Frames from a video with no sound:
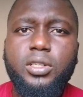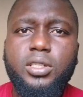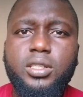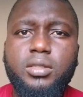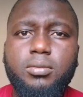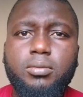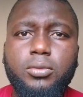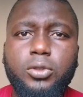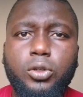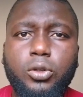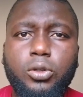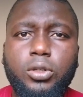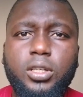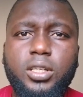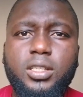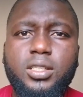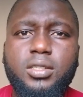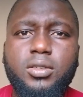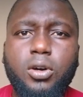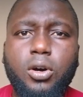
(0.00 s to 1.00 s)
is
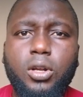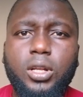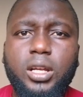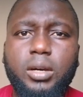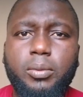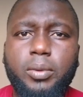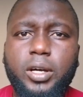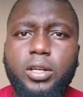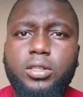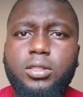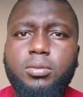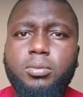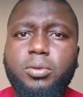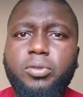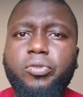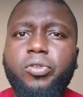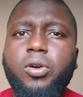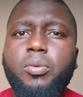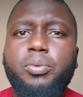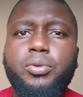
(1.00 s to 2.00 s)
all about
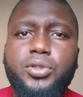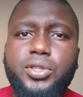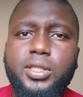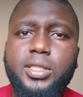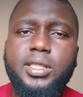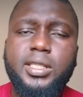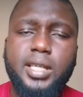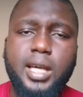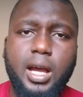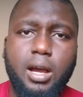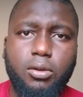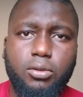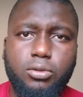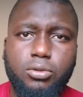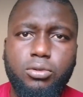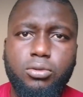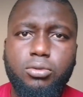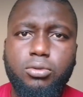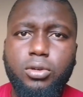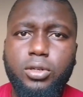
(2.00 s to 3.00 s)
before pushing it out
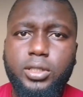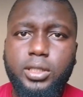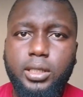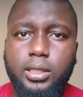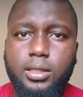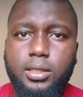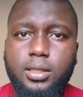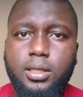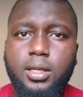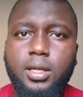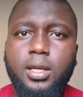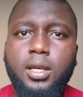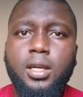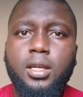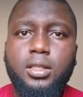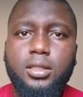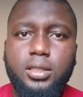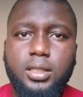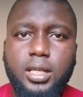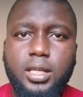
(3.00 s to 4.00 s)
to audience.
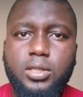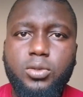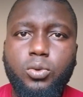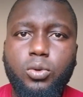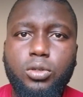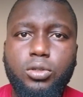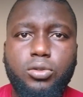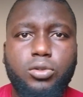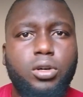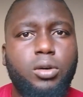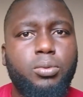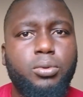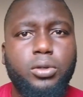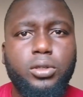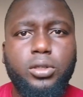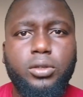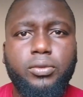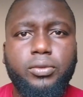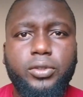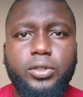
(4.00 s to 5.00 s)
Yes, once you
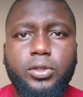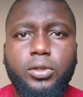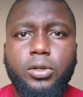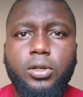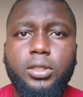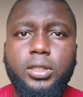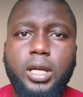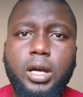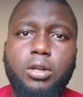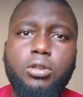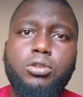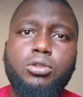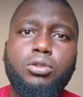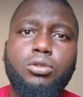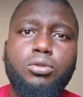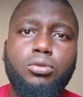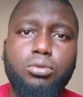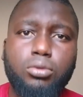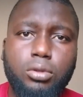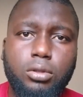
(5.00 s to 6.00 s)
upload your video on how
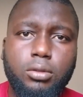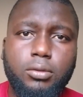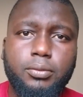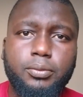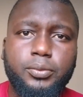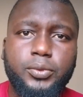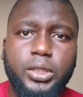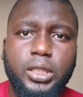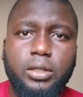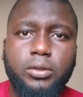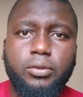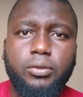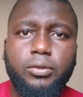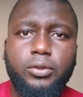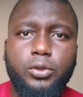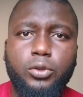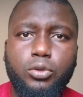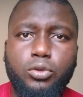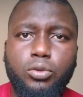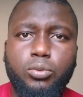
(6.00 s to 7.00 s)
to cook,
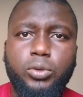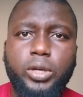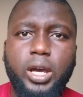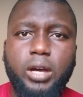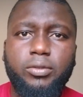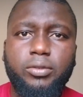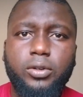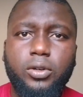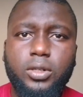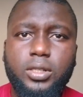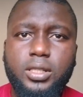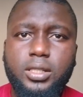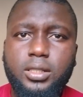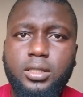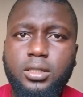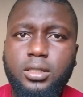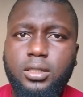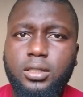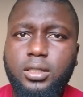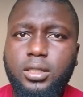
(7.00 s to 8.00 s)
YouTube will have
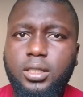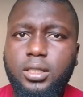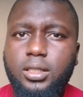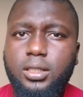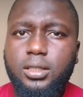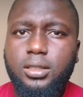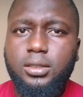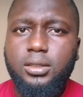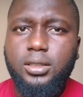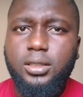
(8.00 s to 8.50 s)
gotten the